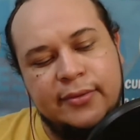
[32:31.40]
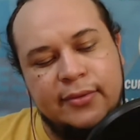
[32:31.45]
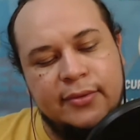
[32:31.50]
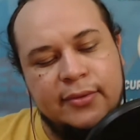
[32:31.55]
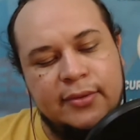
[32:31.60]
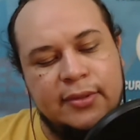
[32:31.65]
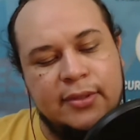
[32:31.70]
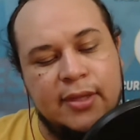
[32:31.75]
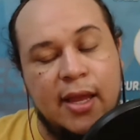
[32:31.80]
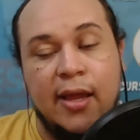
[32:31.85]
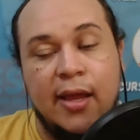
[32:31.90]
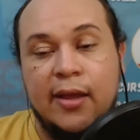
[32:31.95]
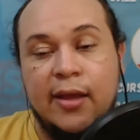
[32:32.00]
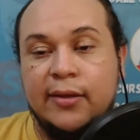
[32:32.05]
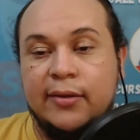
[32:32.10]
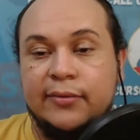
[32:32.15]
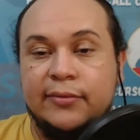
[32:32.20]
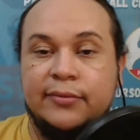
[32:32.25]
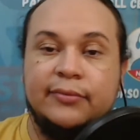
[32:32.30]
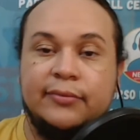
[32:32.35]

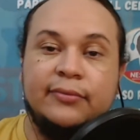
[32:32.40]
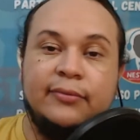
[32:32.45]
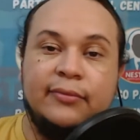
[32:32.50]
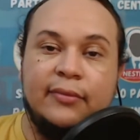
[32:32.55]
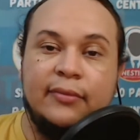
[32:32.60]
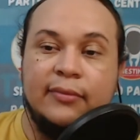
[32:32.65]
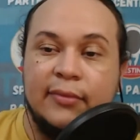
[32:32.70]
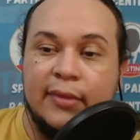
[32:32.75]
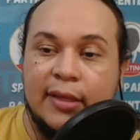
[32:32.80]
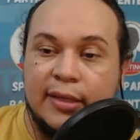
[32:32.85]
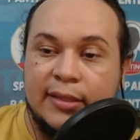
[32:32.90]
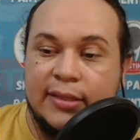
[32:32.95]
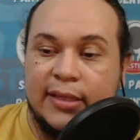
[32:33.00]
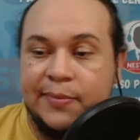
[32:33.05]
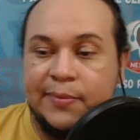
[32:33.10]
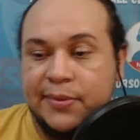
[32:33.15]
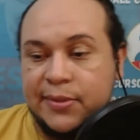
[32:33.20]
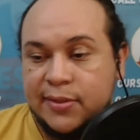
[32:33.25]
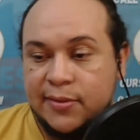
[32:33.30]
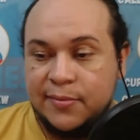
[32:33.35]
So it
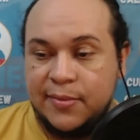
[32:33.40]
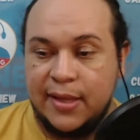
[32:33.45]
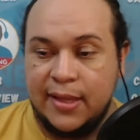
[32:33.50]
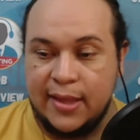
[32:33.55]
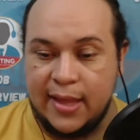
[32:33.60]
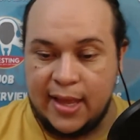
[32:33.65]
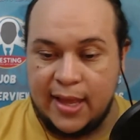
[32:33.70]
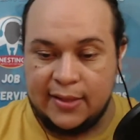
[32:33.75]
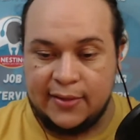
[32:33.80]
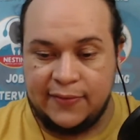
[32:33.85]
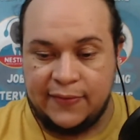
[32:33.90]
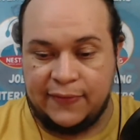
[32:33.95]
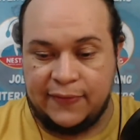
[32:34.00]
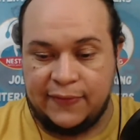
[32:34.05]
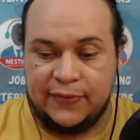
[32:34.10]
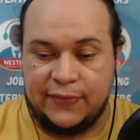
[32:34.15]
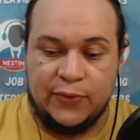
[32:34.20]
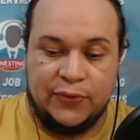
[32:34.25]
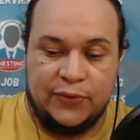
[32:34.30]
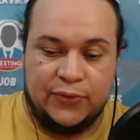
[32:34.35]
seems to me that
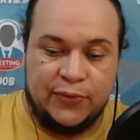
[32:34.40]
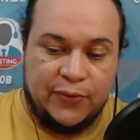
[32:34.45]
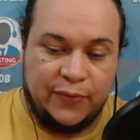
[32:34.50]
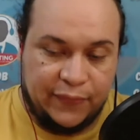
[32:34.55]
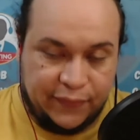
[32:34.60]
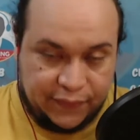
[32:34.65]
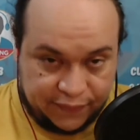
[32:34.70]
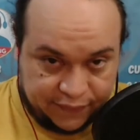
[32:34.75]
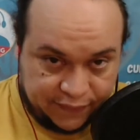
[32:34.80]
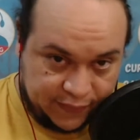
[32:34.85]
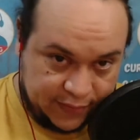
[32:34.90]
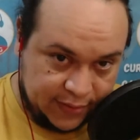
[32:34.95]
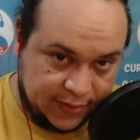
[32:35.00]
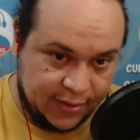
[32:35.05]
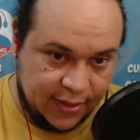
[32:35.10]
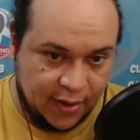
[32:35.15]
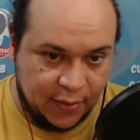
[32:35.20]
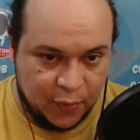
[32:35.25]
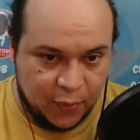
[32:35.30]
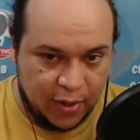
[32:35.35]
YouTube is
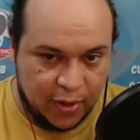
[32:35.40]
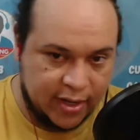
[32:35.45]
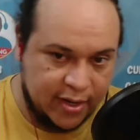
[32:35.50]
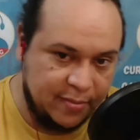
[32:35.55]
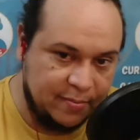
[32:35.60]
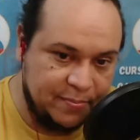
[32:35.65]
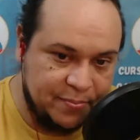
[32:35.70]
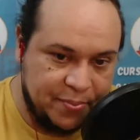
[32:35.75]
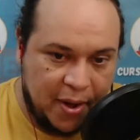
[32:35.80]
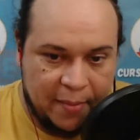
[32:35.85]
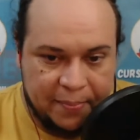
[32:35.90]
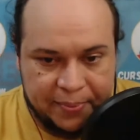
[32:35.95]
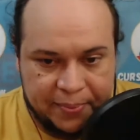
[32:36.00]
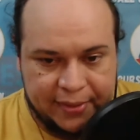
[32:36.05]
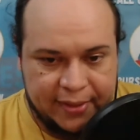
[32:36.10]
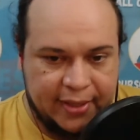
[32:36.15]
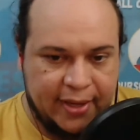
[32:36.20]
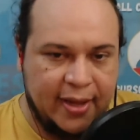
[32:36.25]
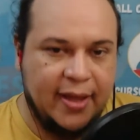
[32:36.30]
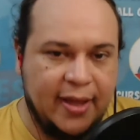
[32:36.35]
not working properly,
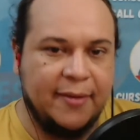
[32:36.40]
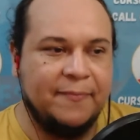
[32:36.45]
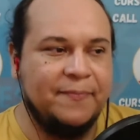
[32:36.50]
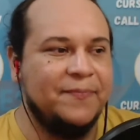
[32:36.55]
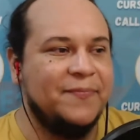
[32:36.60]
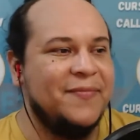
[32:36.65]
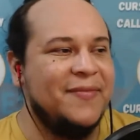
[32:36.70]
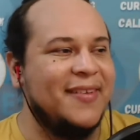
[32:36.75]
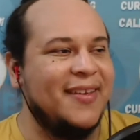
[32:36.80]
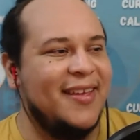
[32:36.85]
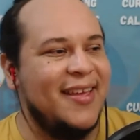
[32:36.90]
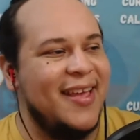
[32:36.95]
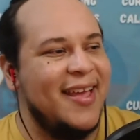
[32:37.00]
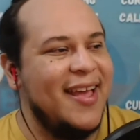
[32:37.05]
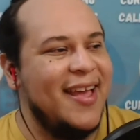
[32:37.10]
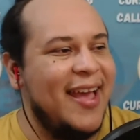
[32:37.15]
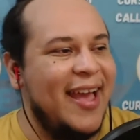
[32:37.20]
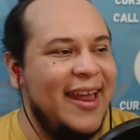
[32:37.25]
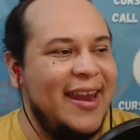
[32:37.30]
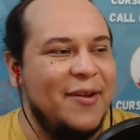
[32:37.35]
huh?
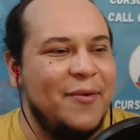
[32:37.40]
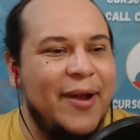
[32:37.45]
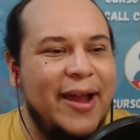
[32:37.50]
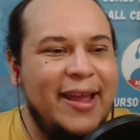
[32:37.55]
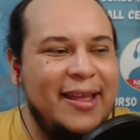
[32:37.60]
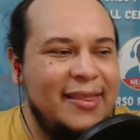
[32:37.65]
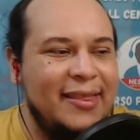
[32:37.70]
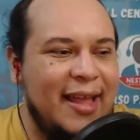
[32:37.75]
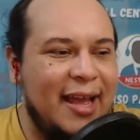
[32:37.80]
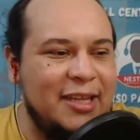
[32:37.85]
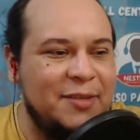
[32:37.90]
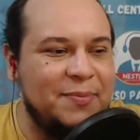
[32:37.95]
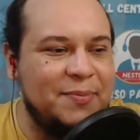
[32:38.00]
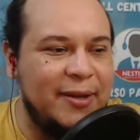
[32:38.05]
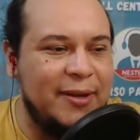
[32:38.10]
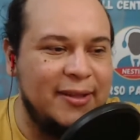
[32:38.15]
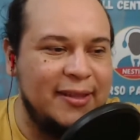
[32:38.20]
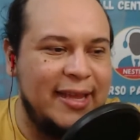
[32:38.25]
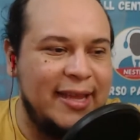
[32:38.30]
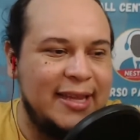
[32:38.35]
Anyway, last but
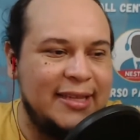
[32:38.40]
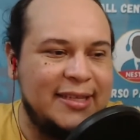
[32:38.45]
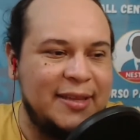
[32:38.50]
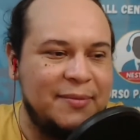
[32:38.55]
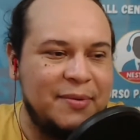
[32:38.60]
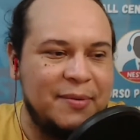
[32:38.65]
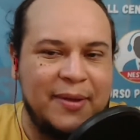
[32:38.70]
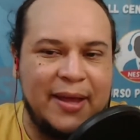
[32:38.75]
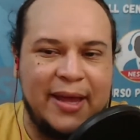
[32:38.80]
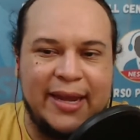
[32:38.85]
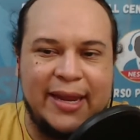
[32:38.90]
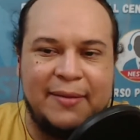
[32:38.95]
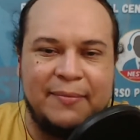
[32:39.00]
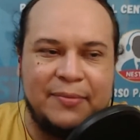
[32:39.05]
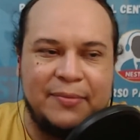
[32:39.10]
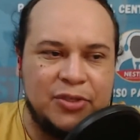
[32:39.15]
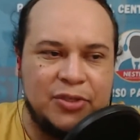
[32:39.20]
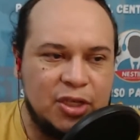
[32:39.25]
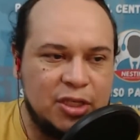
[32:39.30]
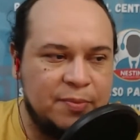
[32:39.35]
not least, everybody,
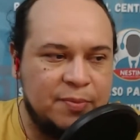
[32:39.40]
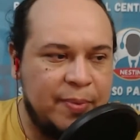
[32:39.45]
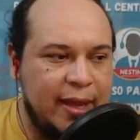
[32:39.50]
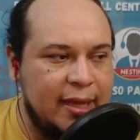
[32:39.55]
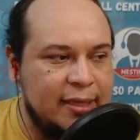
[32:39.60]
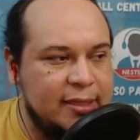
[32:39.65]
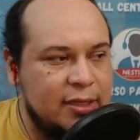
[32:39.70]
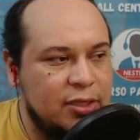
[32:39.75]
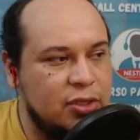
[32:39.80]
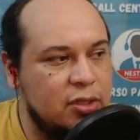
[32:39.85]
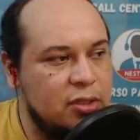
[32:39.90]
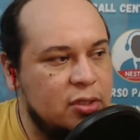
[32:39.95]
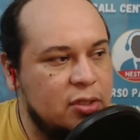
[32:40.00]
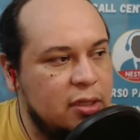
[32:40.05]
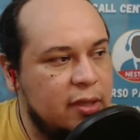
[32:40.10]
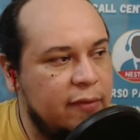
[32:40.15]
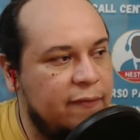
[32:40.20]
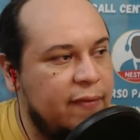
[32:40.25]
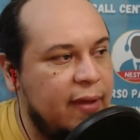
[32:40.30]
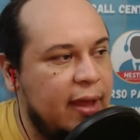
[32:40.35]
just pay attention to
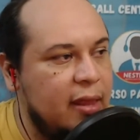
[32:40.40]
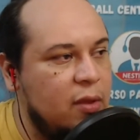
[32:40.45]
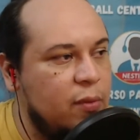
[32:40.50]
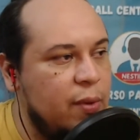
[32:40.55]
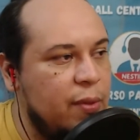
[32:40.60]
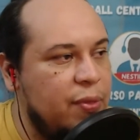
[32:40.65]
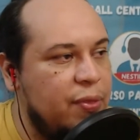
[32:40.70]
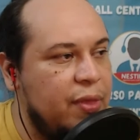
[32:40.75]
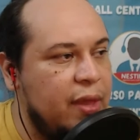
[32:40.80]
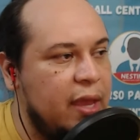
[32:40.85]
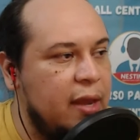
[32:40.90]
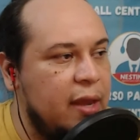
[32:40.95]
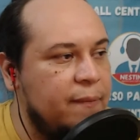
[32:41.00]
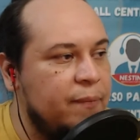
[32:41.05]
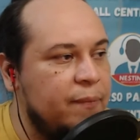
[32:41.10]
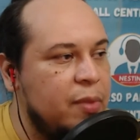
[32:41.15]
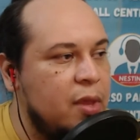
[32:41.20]
the following thing.